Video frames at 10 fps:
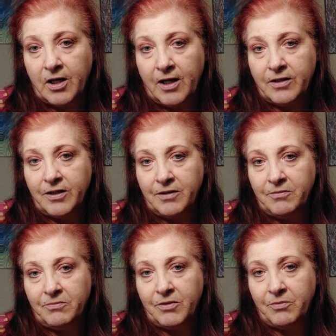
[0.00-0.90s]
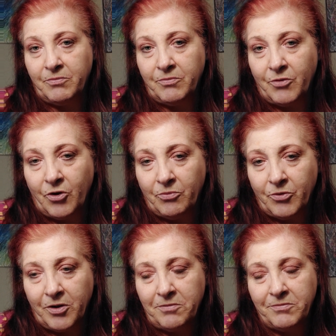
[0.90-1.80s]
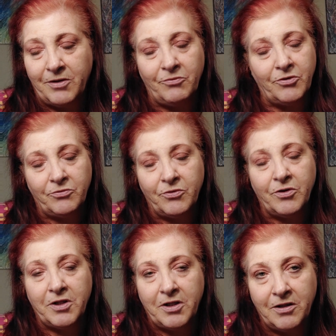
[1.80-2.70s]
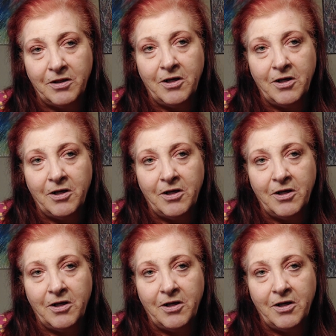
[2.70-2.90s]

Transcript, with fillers: Kathy and, and Barbara. That was really